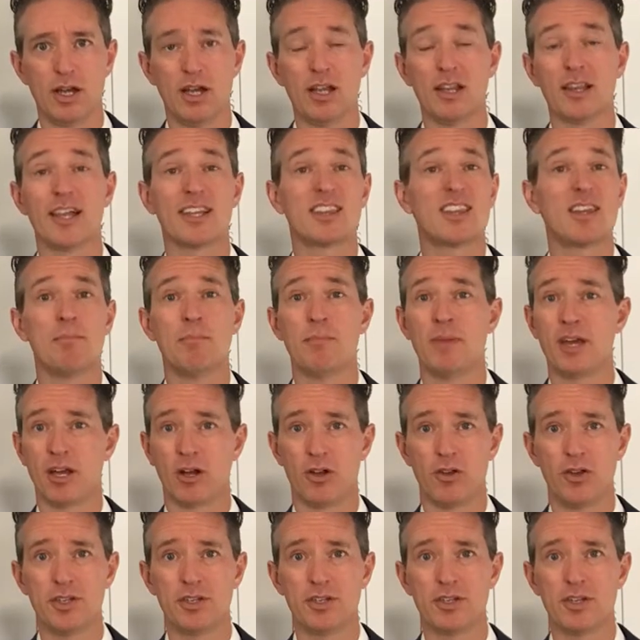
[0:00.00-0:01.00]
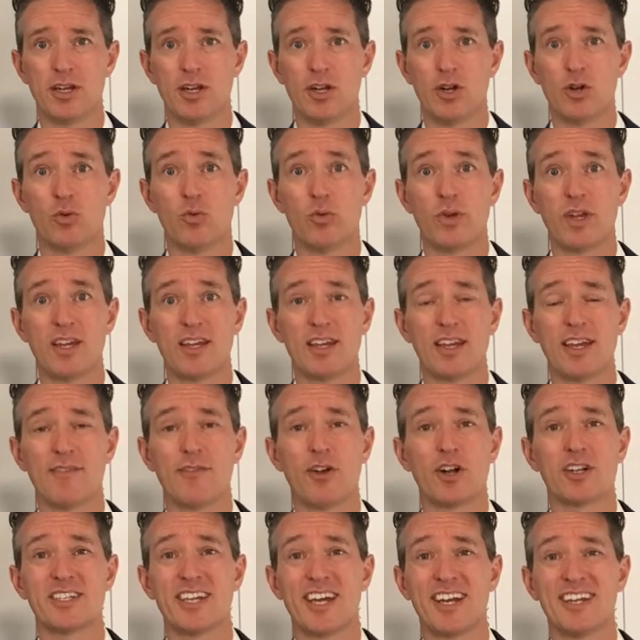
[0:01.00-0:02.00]
Let them mail it. We give
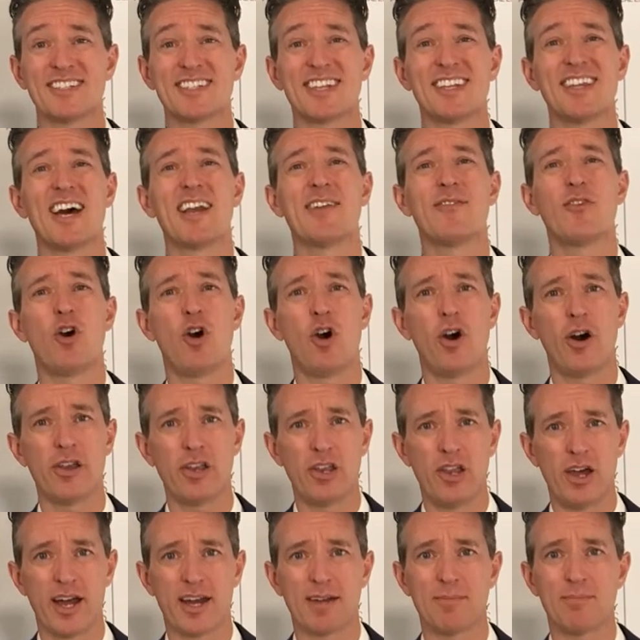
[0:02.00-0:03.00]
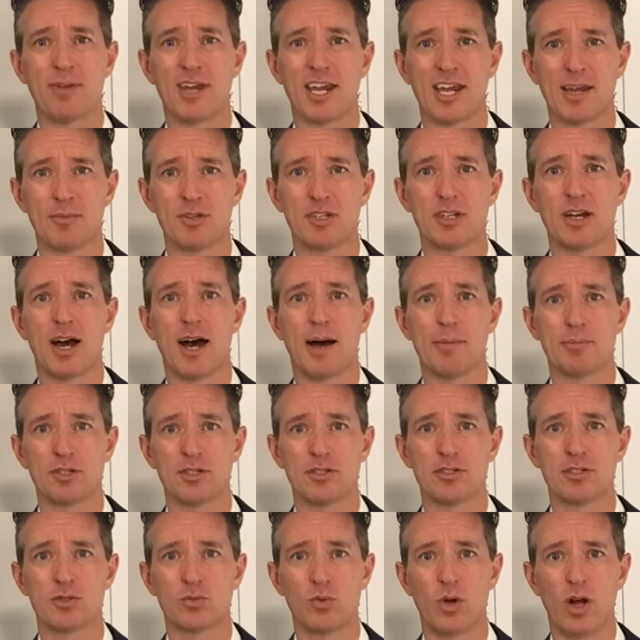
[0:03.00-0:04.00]
our tenants a lot of online payment
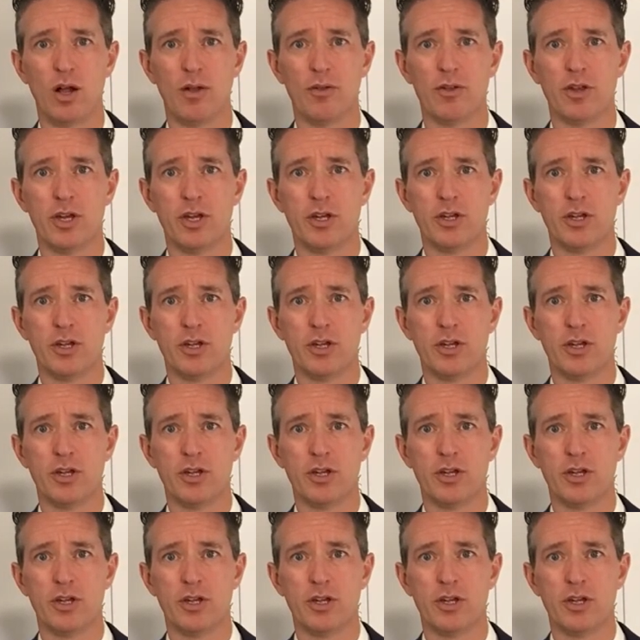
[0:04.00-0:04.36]
options as well.